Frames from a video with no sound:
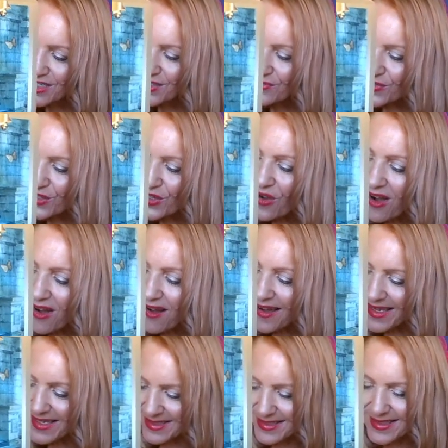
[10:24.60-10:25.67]
For
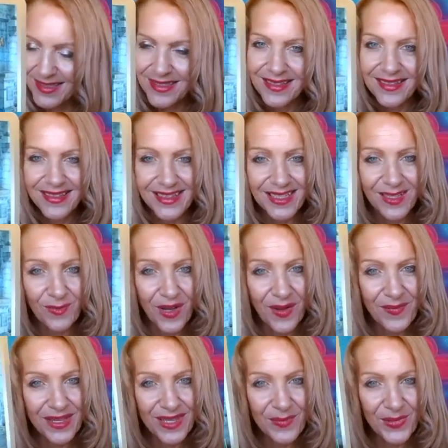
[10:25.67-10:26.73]
guys, this might
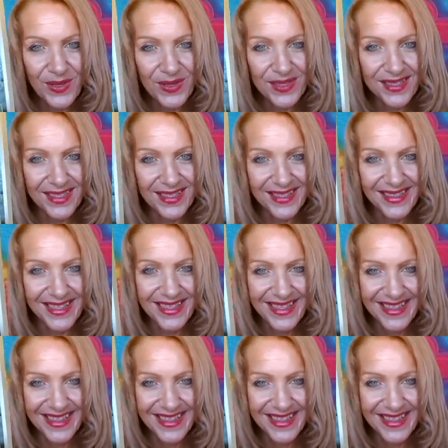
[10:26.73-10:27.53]
be the person